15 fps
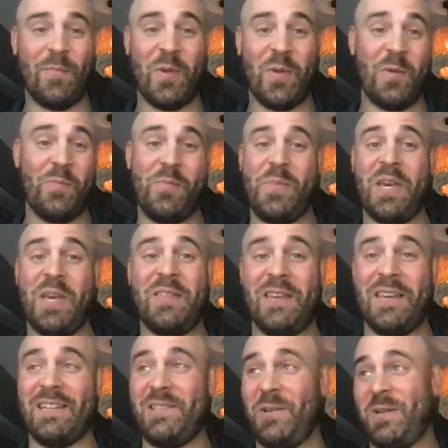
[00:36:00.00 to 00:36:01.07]
A big
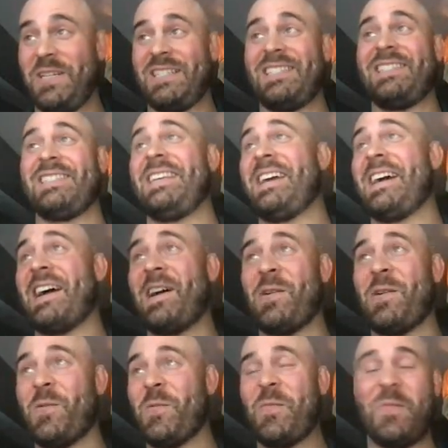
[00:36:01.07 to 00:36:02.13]
thing is you can see
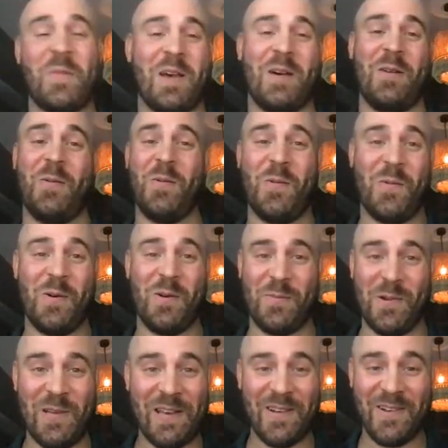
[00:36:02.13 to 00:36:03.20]
how
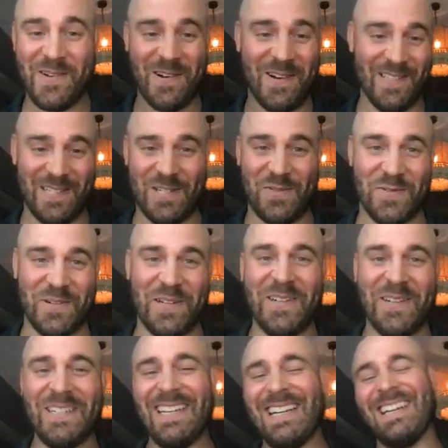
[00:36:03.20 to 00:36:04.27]
horrible alcohol is for you.